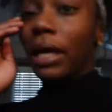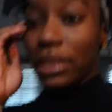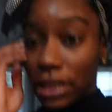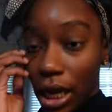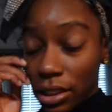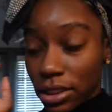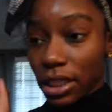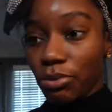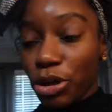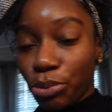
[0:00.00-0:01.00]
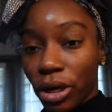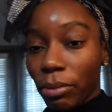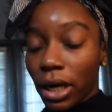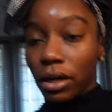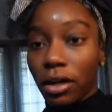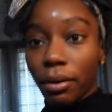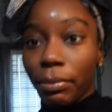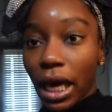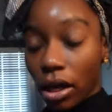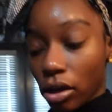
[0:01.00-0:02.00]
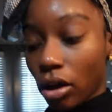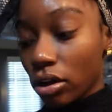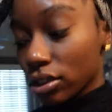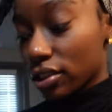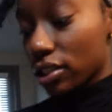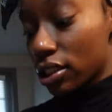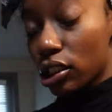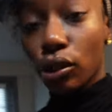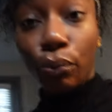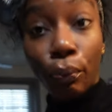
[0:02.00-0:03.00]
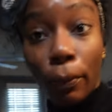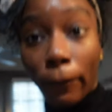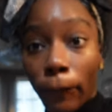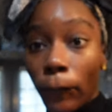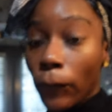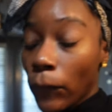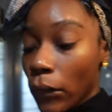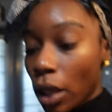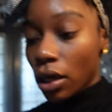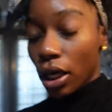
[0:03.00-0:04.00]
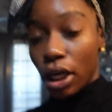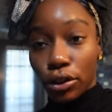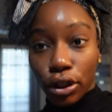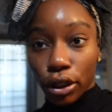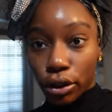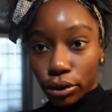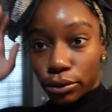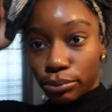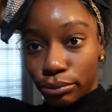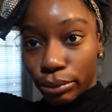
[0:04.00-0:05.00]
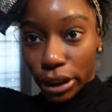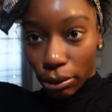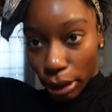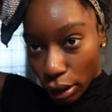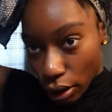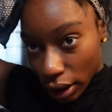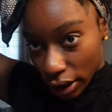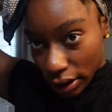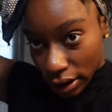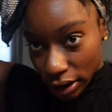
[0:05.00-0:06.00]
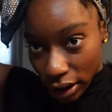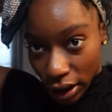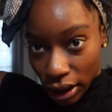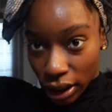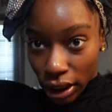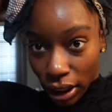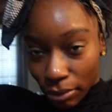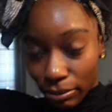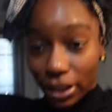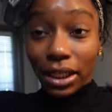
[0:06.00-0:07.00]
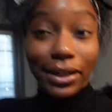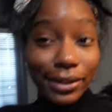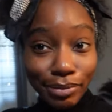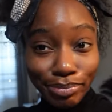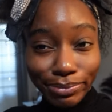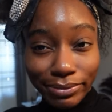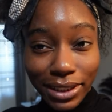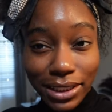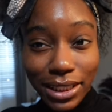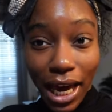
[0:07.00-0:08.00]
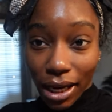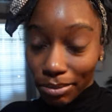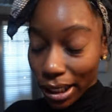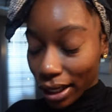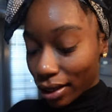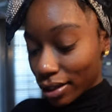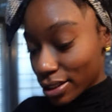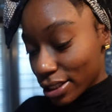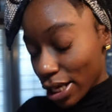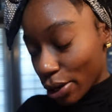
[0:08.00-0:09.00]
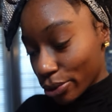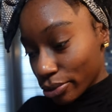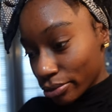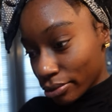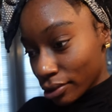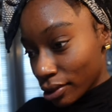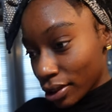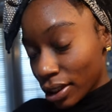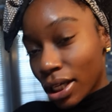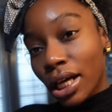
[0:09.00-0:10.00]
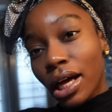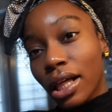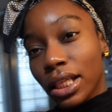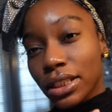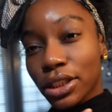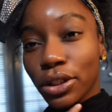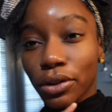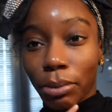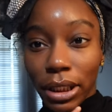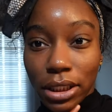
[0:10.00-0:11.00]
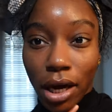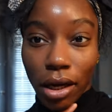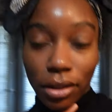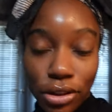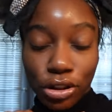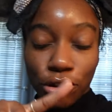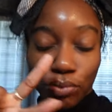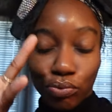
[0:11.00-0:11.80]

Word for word: black socks, and then I'm gonna put on my um, black clogs. In the um but they're in my car. But yeah, it's game day, so let's cue the montage.